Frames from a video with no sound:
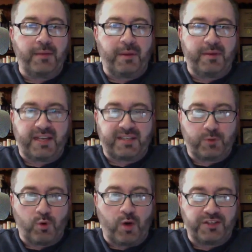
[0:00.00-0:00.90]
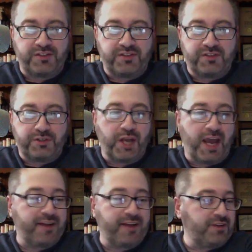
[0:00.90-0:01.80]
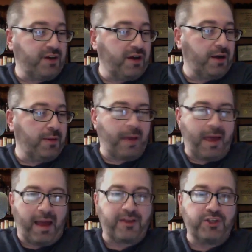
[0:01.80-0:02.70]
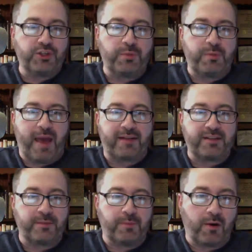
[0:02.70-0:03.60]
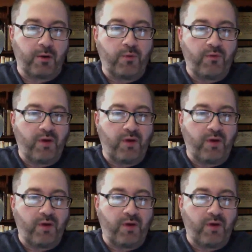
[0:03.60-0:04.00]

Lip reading: maybe take some questions in the chat. X should be back tomorrow